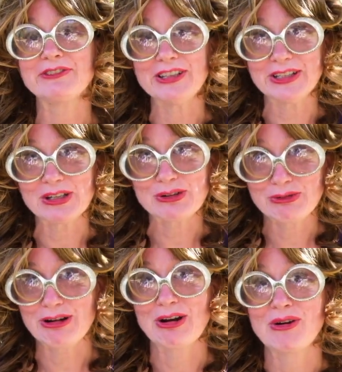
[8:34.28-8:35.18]
Enid
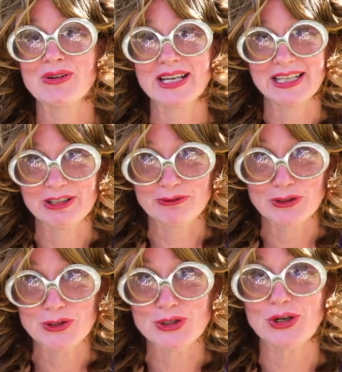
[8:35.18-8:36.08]
Crow in the
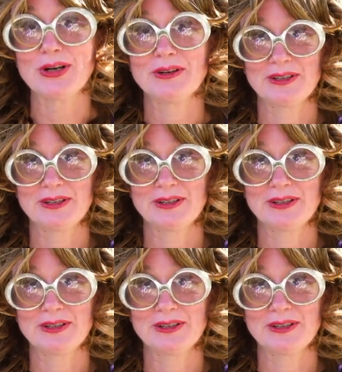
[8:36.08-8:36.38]
future.